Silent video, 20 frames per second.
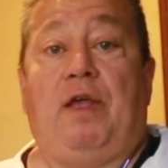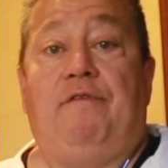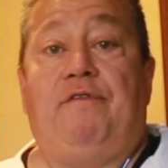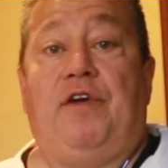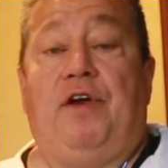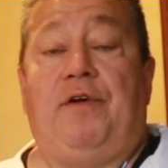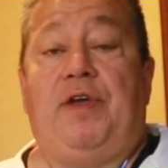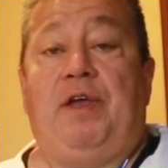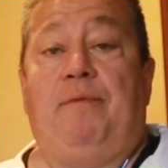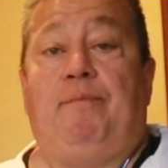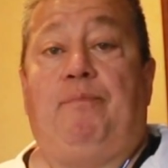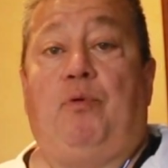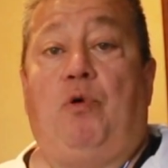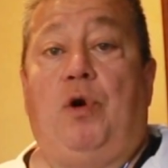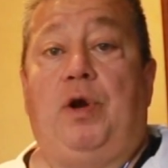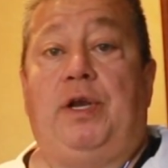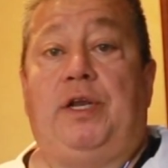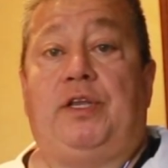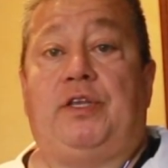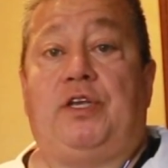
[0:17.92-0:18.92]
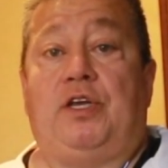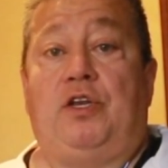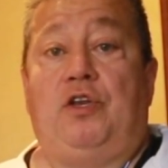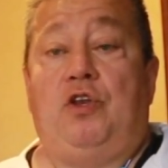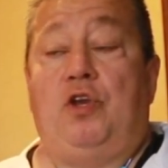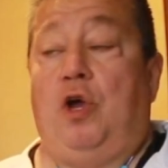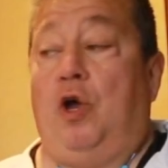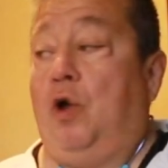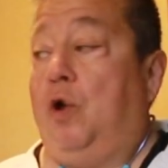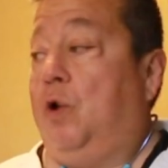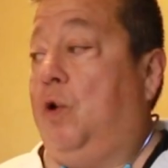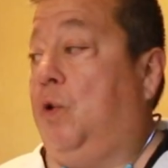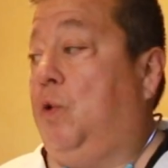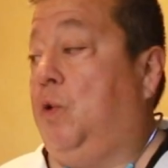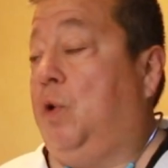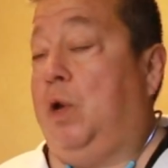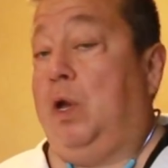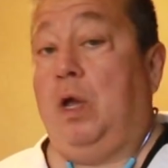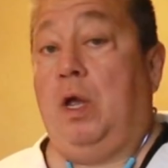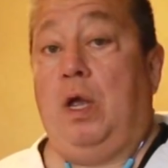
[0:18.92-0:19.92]
very important to know
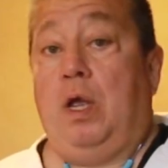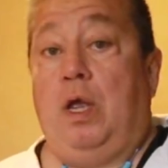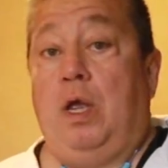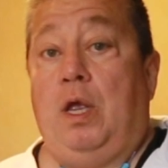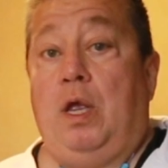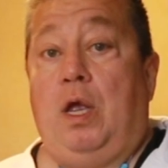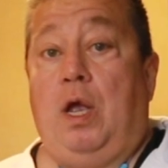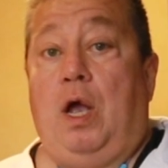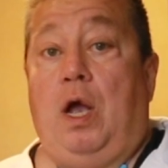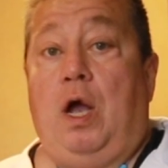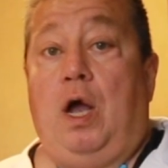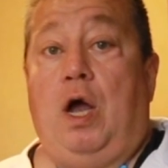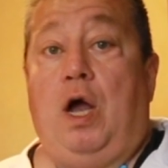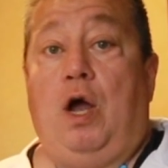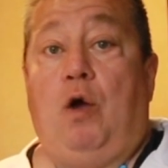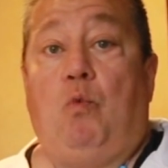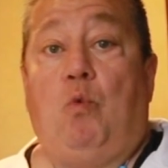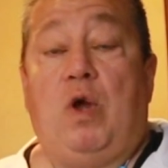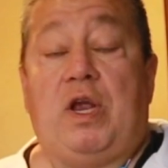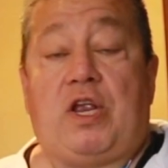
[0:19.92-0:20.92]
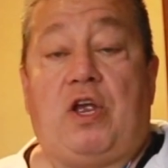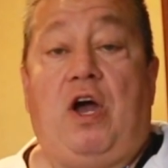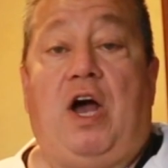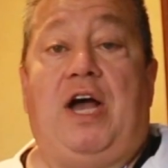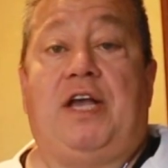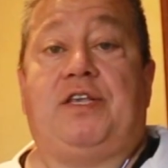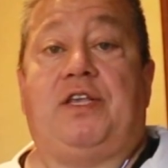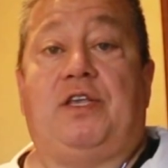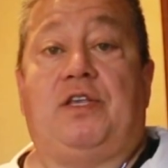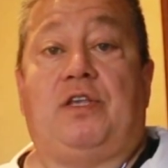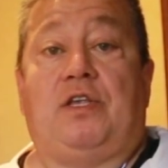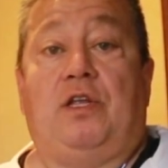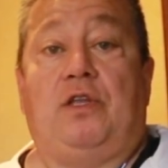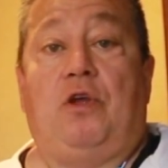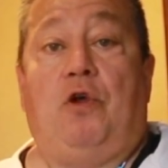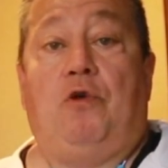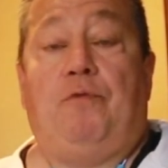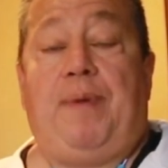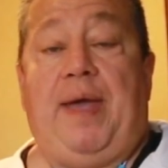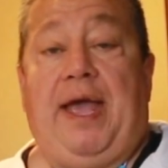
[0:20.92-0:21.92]
what causes the
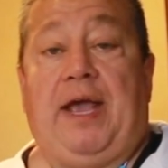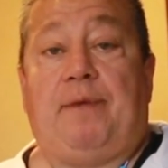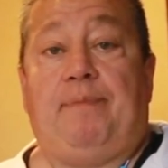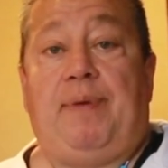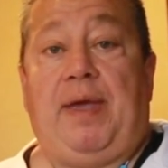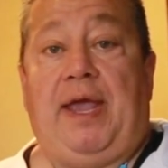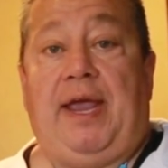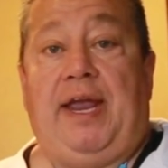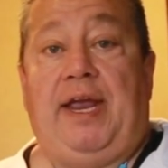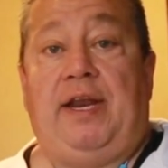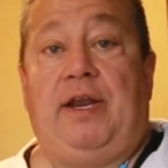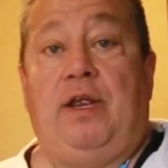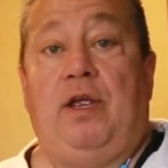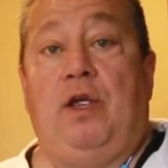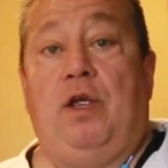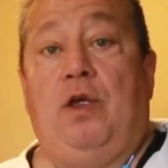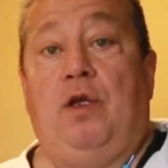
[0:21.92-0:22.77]
low back pain